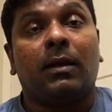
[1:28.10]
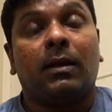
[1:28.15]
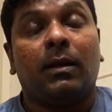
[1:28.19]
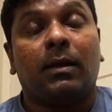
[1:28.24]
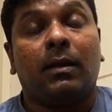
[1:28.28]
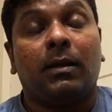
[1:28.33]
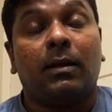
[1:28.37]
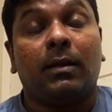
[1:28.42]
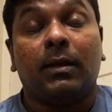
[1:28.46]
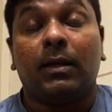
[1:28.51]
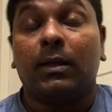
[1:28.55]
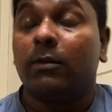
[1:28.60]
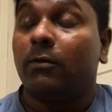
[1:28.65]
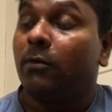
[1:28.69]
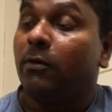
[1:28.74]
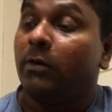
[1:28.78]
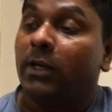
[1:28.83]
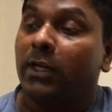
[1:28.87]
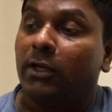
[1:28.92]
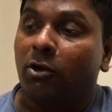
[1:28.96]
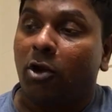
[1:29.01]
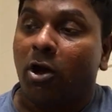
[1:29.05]
uh,
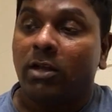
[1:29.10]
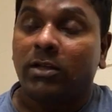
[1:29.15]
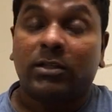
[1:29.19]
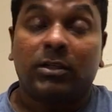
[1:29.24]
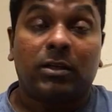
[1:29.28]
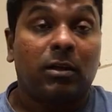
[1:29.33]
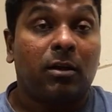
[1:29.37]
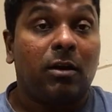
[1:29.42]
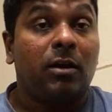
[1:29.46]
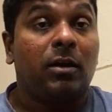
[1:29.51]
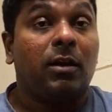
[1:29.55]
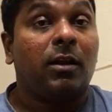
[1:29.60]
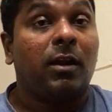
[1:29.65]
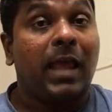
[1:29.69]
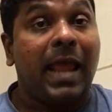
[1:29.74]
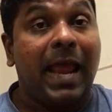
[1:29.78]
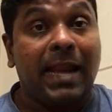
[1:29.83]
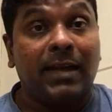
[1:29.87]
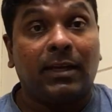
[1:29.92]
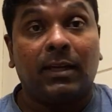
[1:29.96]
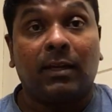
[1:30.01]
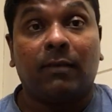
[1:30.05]
including nonsteroidal
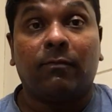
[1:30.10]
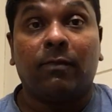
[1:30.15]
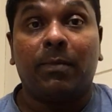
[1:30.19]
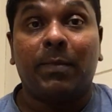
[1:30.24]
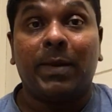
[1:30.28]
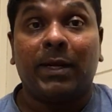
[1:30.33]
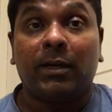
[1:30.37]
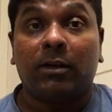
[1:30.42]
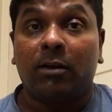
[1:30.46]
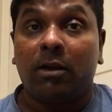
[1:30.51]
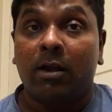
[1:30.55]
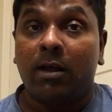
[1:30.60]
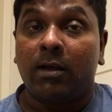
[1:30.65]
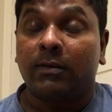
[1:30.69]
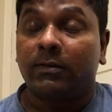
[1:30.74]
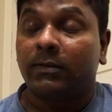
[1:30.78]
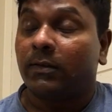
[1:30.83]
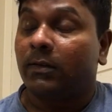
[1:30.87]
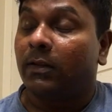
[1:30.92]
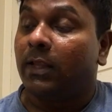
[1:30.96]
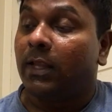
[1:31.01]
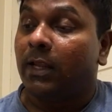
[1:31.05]
anti-inflammatory drugs,
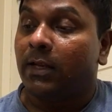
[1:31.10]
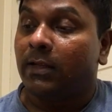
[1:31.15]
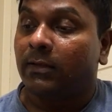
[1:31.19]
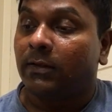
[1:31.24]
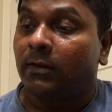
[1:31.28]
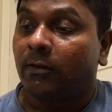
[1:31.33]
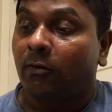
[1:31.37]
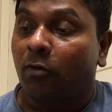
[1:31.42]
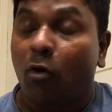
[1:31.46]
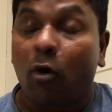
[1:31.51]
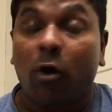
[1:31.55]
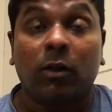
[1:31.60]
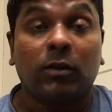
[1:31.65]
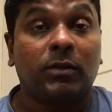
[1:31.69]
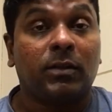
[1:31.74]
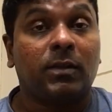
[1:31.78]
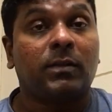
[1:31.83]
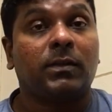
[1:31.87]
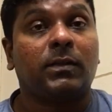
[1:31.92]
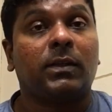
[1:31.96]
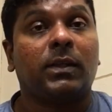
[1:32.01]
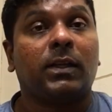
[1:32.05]
there is the
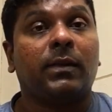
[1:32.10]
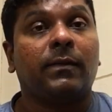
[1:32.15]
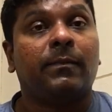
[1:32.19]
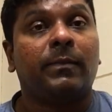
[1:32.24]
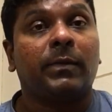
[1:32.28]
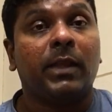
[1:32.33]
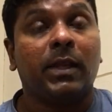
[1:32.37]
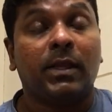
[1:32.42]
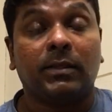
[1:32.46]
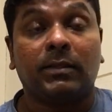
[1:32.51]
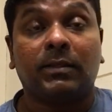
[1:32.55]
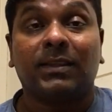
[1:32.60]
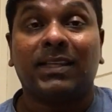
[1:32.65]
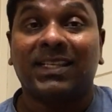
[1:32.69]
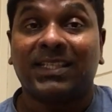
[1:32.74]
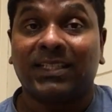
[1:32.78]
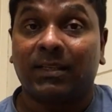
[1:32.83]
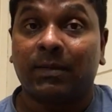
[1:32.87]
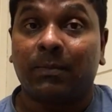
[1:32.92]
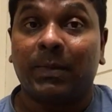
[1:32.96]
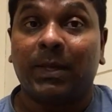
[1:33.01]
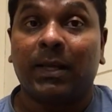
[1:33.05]
colchicine, there is
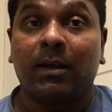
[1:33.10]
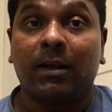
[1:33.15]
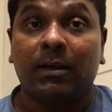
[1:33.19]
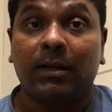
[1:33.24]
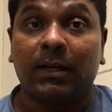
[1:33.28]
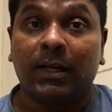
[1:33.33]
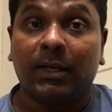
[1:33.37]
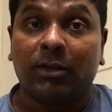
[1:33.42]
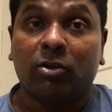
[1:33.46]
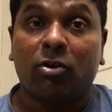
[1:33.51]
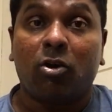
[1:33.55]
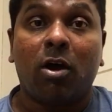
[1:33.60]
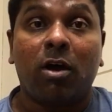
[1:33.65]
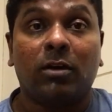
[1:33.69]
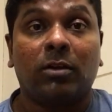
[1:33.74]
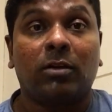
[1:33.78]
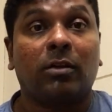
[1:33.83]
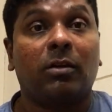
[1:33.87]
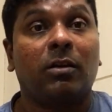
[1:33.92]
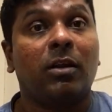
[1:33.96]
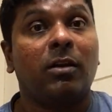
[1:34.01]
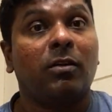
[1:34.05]
systemic and
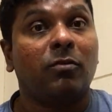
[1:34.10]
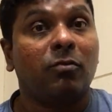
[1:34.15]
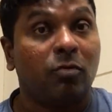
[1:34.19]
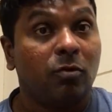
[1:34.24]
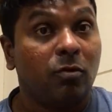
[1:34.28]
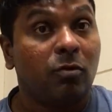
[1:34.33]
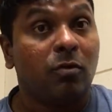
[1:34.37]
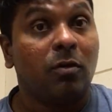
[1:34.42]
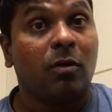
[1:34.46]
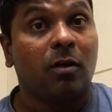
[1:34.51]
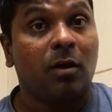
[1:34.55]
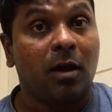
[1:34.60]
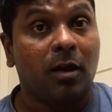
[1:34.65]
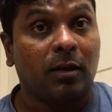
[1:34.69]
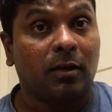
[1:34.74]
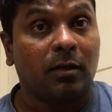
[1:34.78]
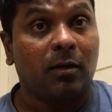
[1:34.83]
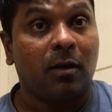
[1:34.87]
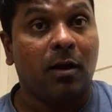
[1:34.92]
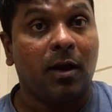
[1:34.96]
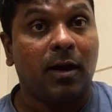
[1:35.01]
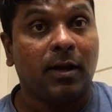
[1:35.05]
intra-articular
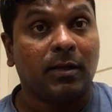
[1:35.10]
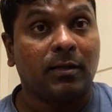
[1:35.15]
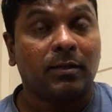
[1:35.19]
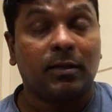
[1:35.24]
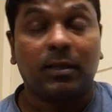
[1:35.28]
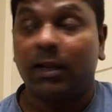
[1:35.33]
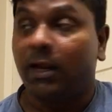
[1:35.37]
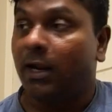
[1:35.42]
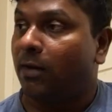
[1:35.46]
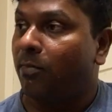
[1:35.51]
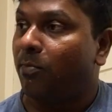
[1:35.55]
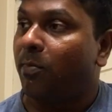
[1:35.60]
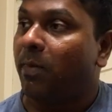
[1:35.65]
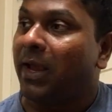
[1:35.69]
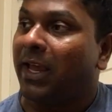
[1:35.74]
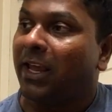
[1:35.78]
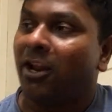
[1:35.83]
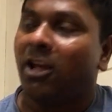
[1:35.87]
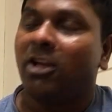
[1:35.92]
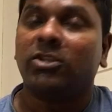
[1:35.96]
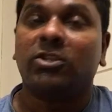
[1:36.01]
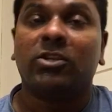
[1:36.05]
glucocorticoids, there are
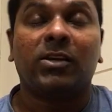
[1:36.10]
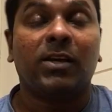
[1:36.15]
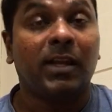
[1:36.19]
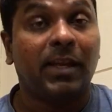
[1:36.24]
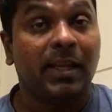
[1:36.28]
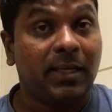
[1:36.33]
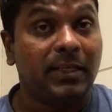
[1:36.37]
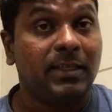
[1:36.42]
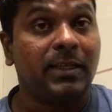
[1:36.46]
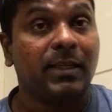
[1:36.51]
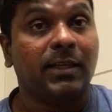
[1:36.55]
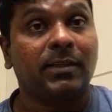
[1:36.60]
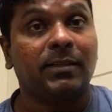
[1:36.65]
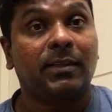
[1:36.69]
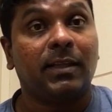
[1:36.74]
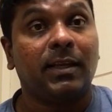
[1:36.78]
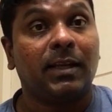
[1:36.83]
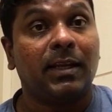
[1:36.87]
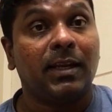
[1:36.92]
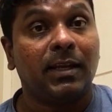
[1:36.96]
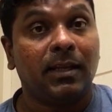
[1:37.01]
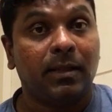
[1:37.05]
biological agents
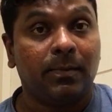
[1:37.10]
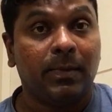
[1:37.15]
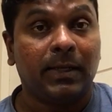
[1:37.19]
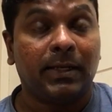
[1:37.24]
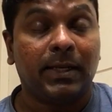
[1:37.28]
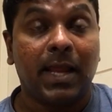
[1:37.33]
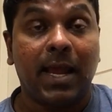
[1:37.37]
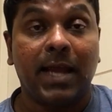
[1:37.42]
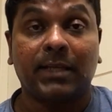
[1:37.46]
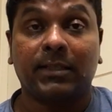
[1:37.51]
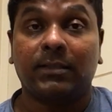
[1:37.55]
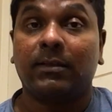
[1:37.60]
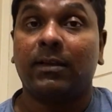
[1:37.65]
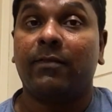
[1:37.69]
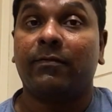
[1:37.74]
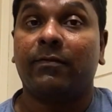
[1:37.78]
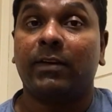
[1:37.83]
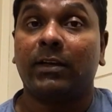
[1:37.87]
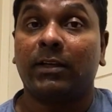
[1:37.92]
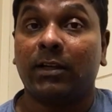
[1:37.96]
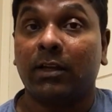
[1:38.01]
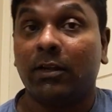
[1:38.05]
that inhibit action
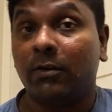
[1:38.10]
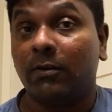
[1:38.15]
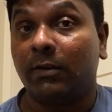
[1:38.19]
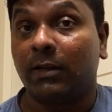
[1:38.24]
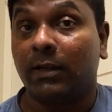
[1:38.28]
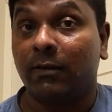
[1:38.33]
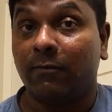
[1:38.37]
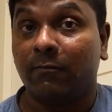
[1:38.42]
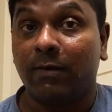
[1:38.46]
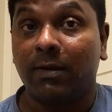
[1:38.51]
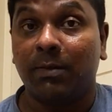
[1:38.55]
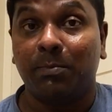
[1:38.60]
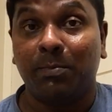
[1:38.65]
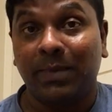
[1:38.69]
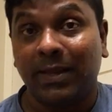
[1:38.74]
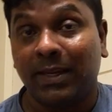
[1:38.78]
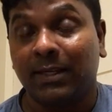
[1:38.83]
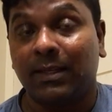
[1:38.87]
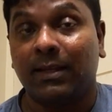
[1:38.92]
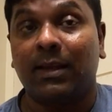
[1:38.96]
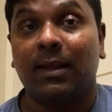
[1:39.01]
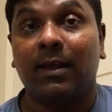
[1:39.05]
of interleukin-1
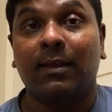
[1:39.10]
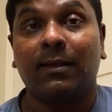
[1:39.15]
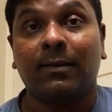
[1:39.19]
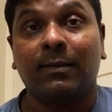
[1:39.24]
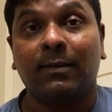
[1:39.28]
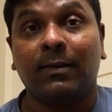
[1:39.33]
beta.